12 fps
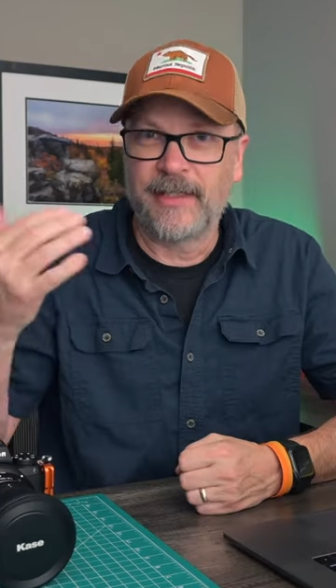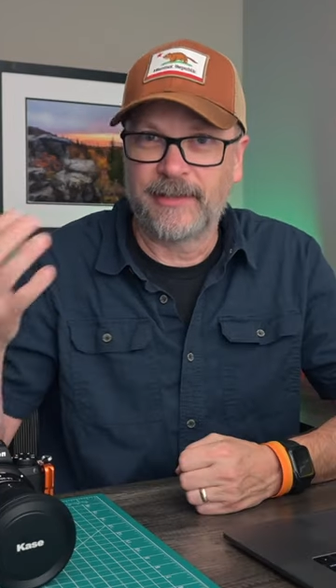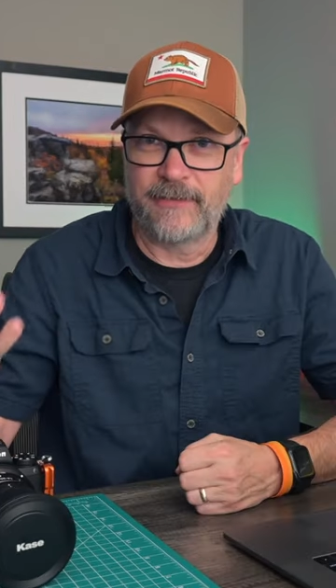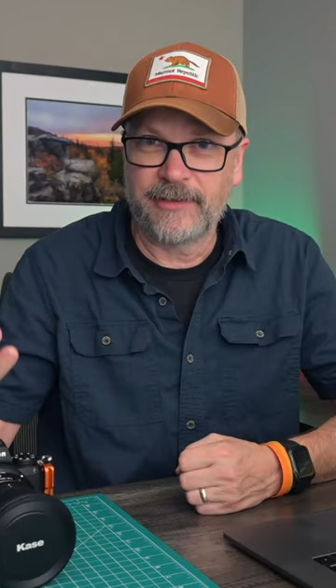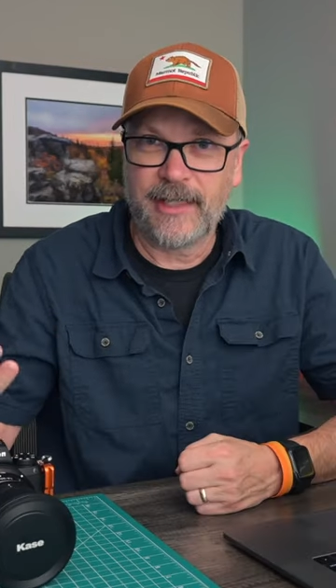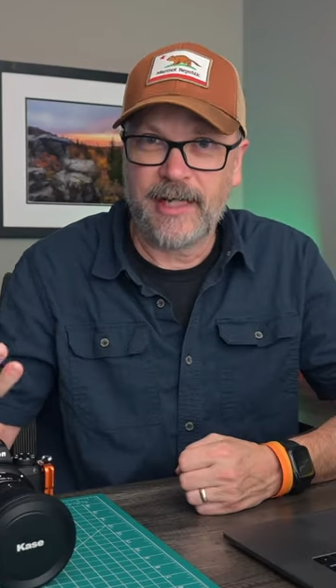As a
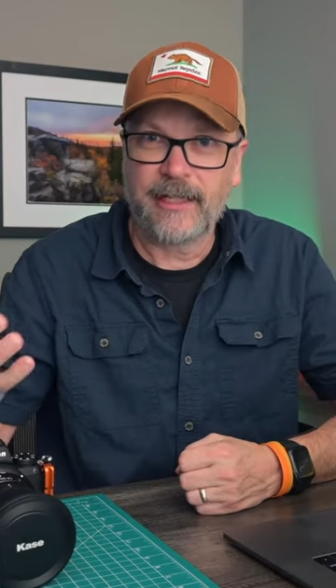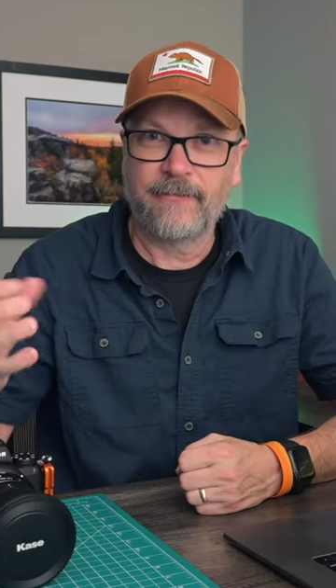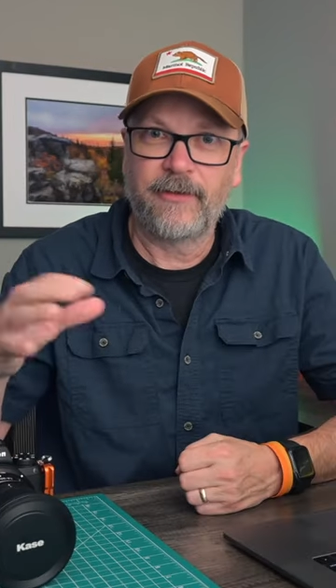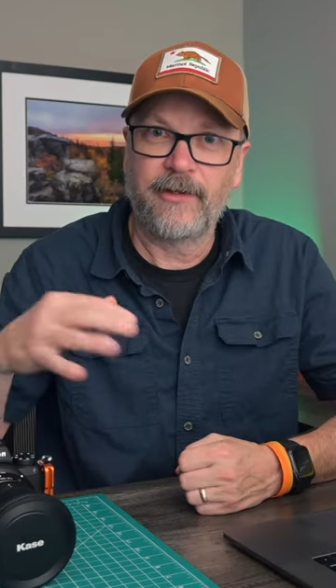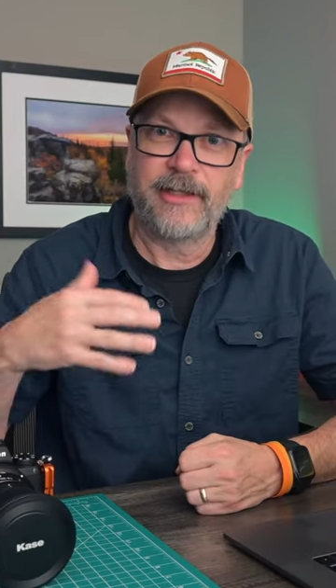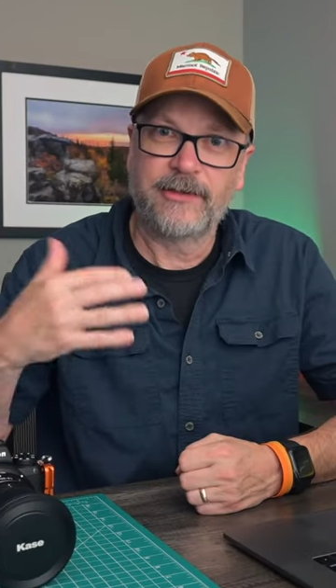
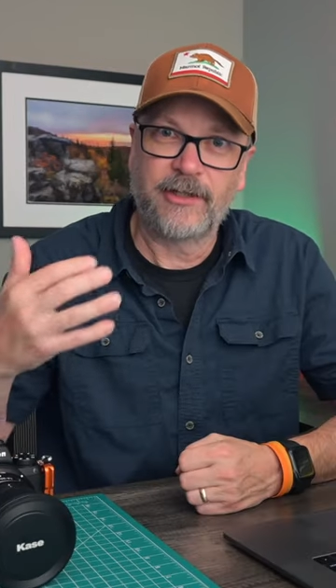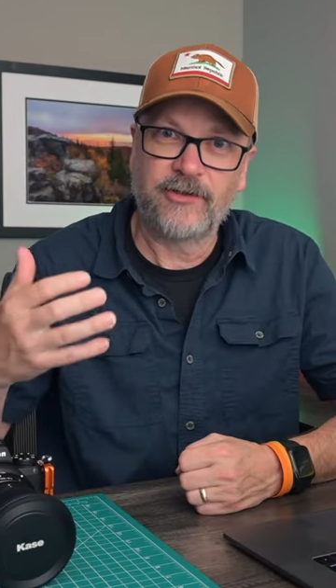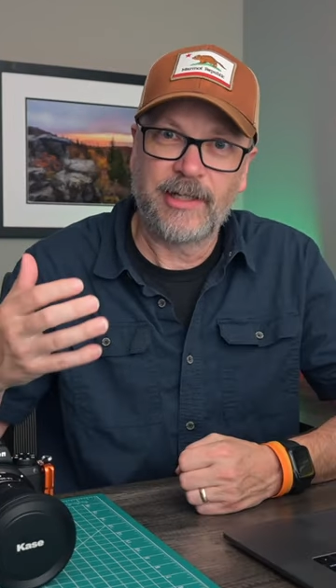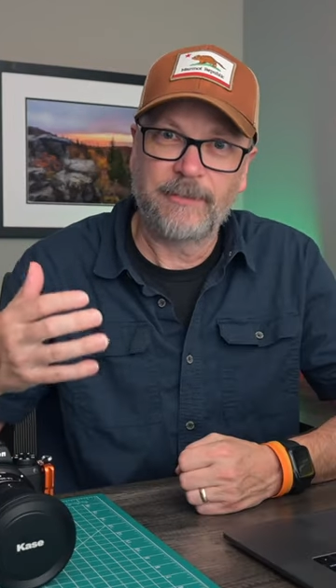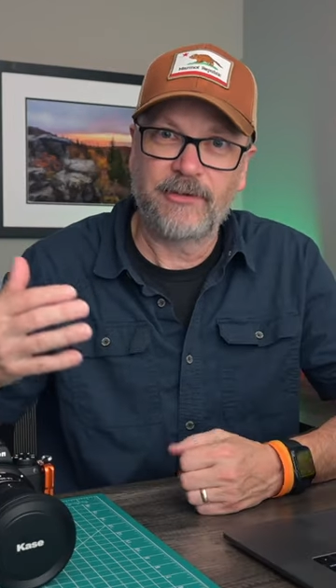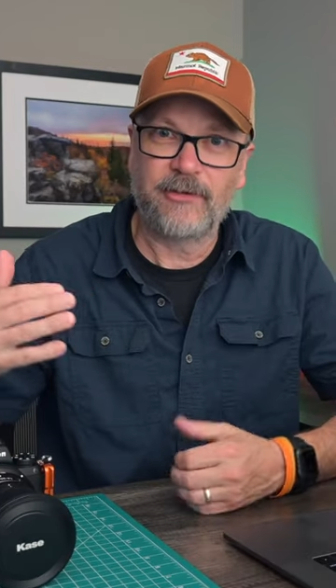photographer, it's our
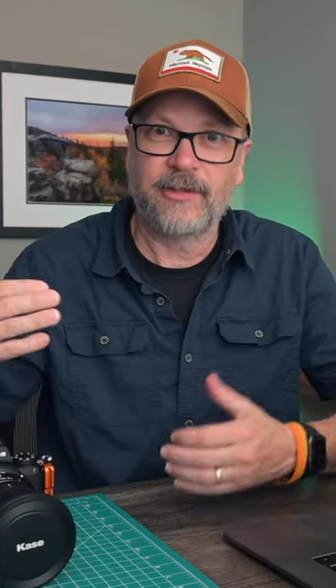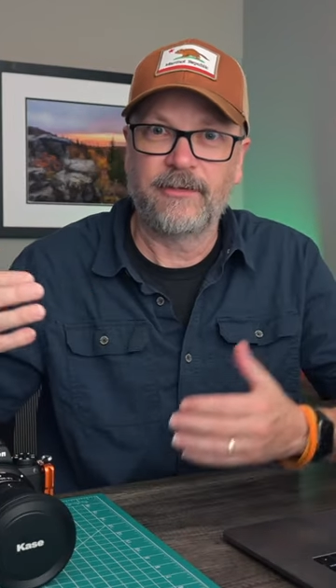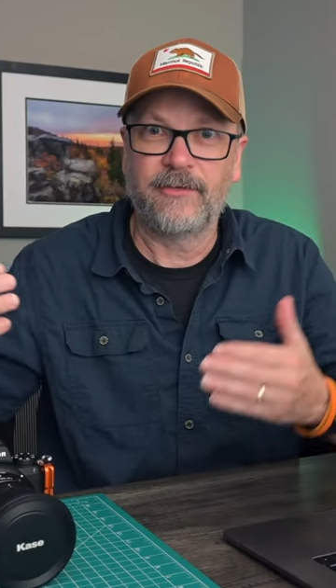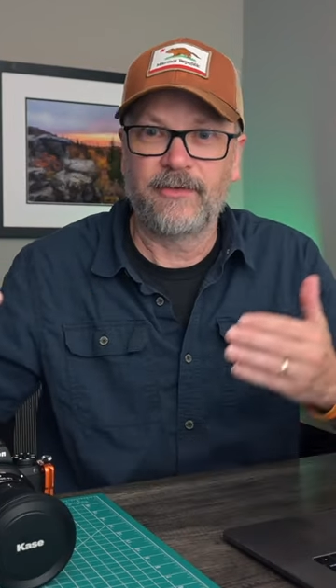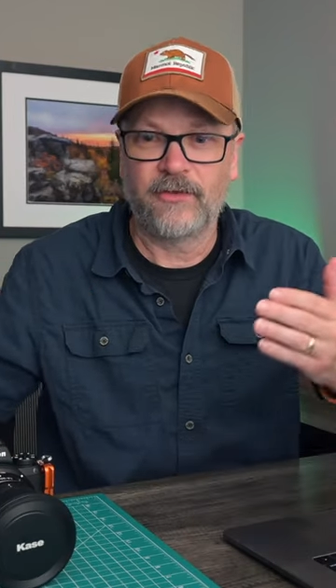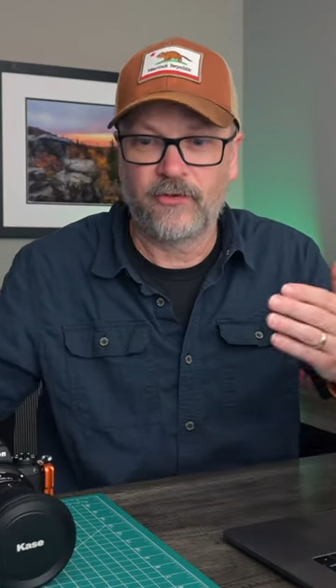job to sort
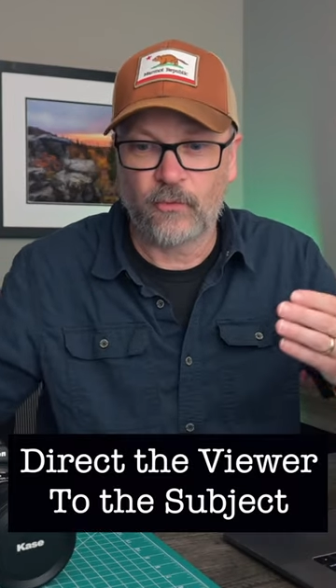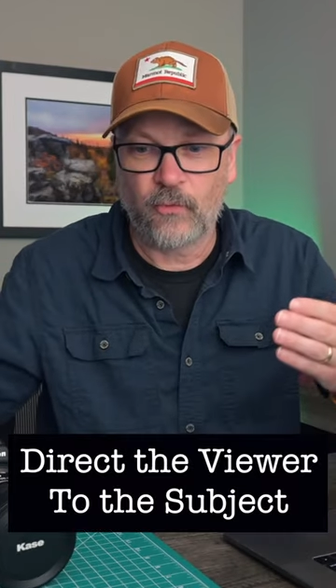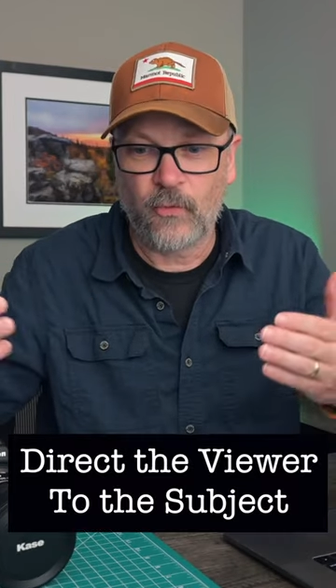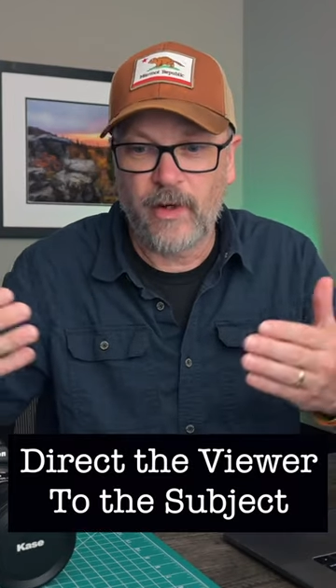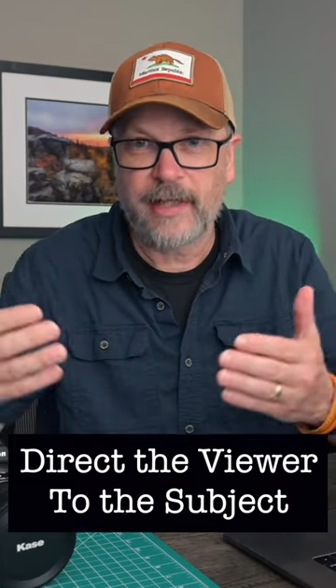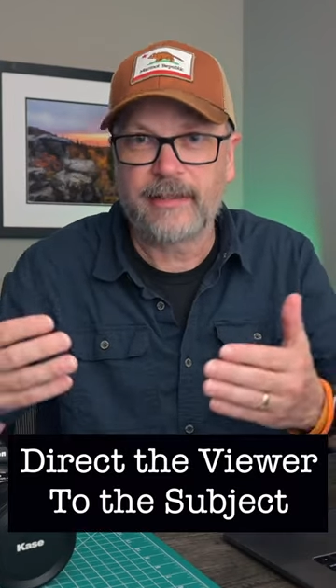of
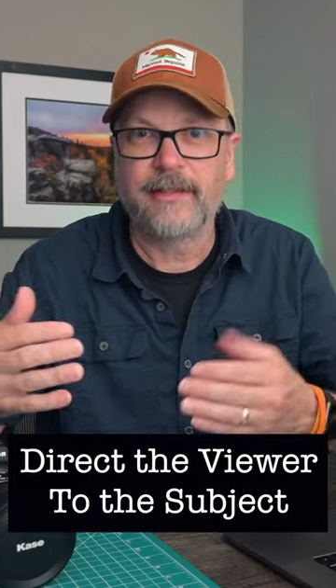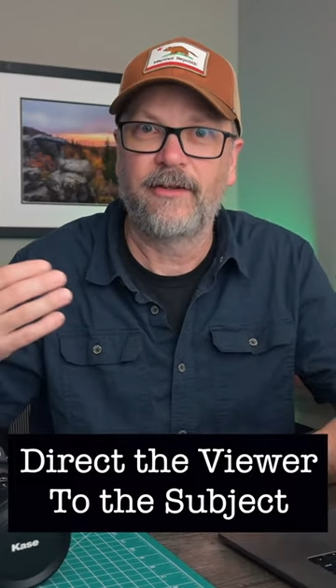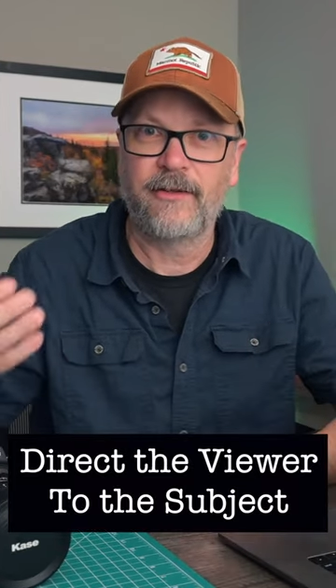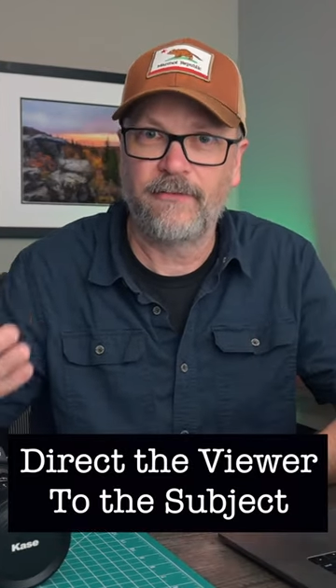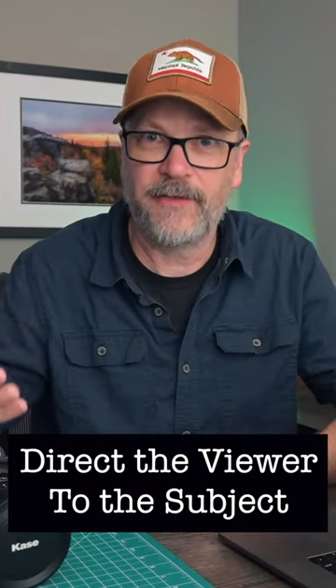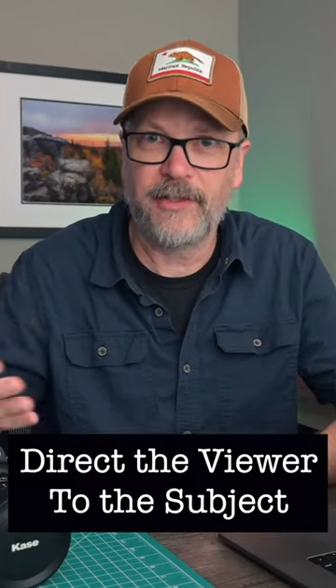direct
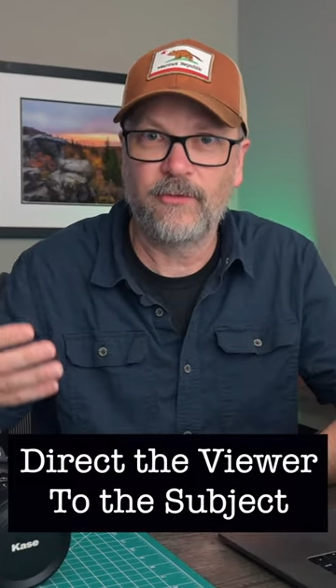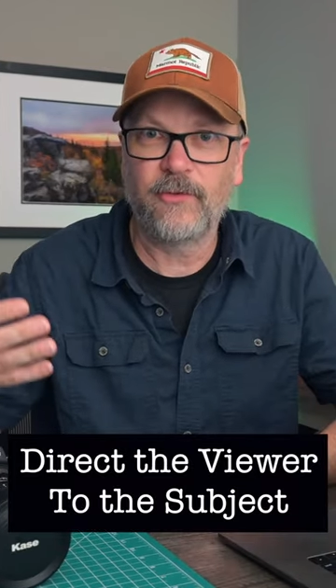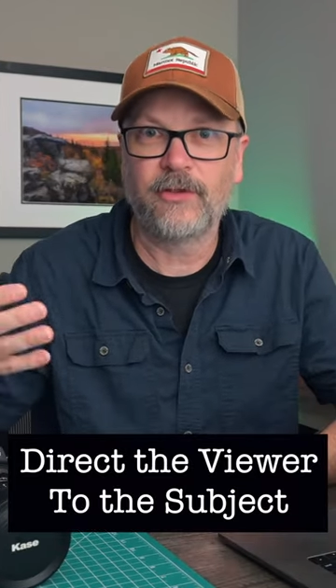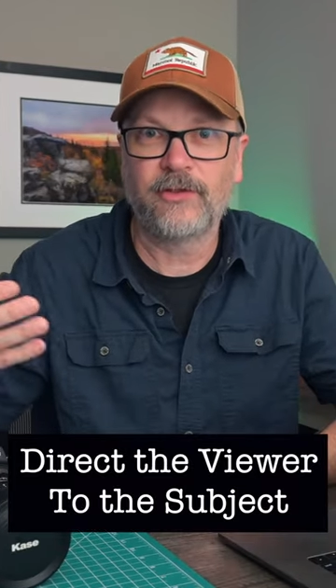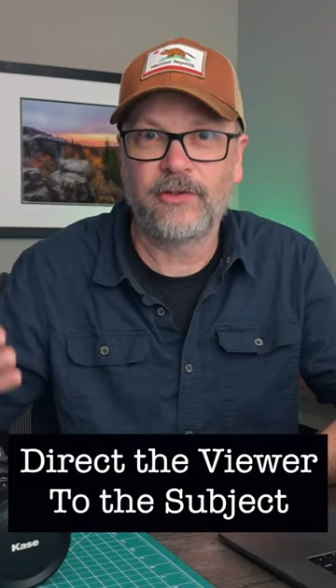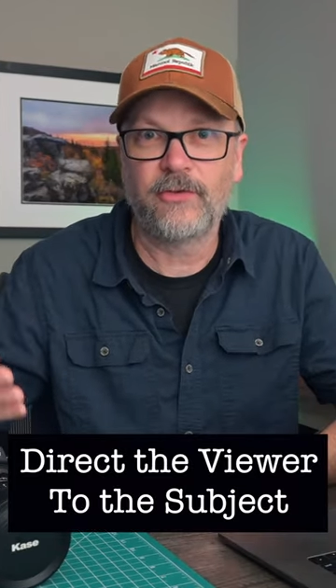the
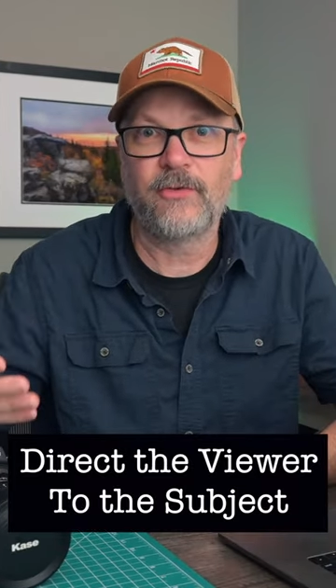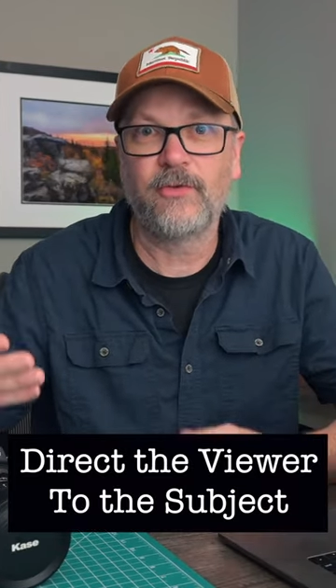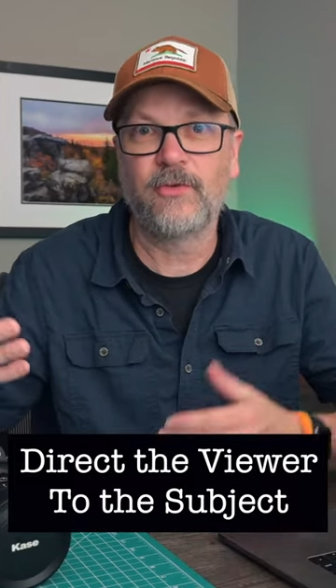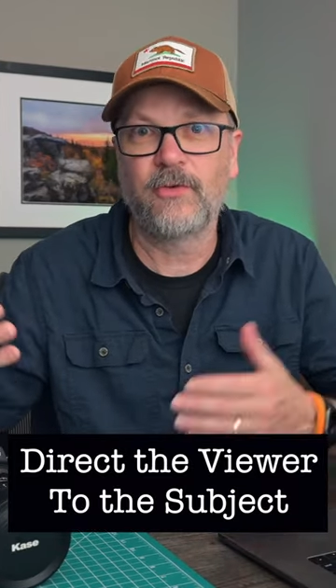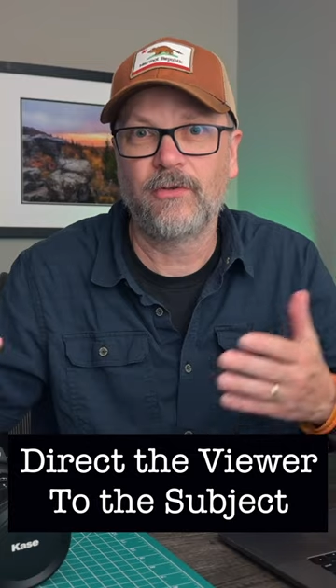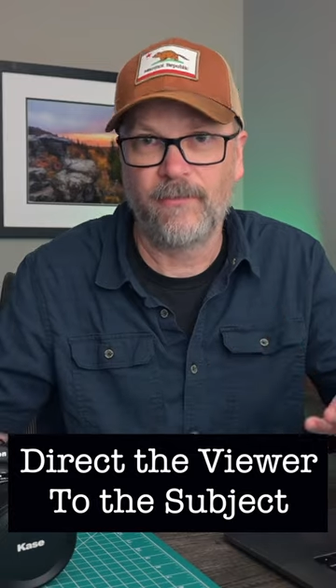viewer
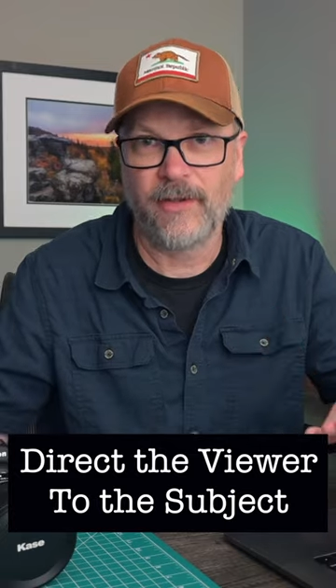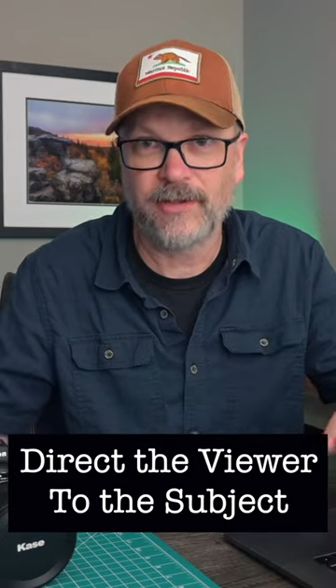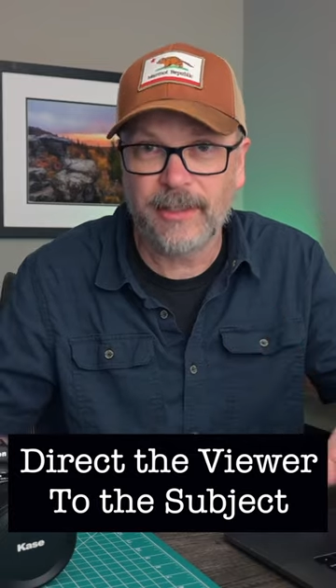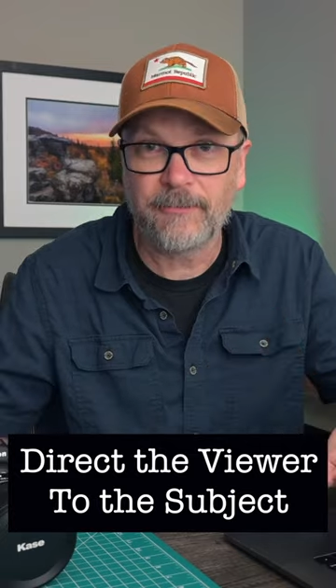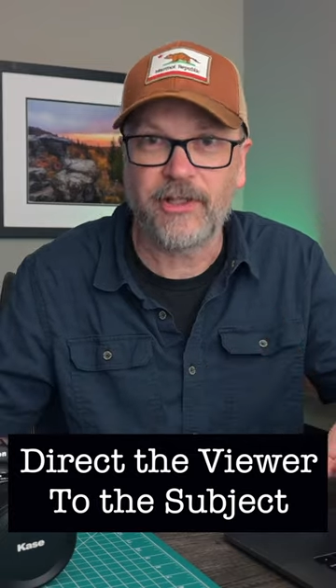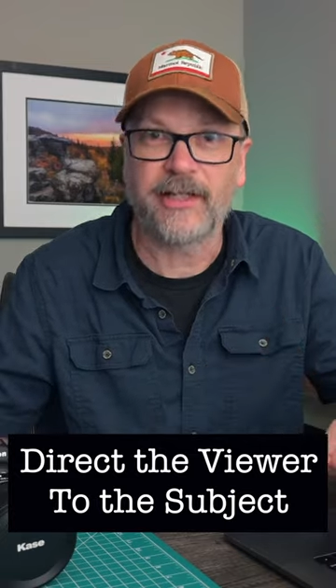to the
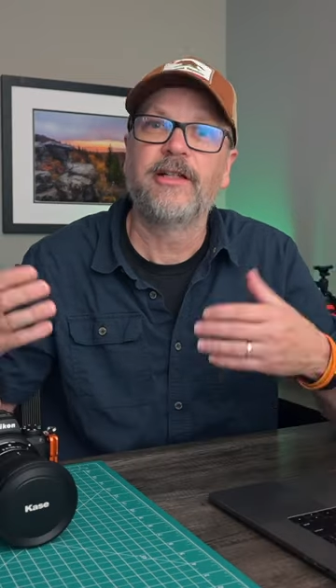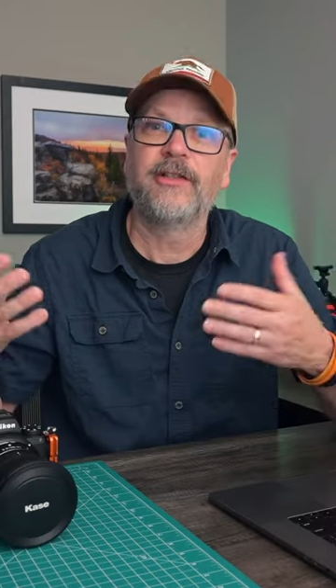subject.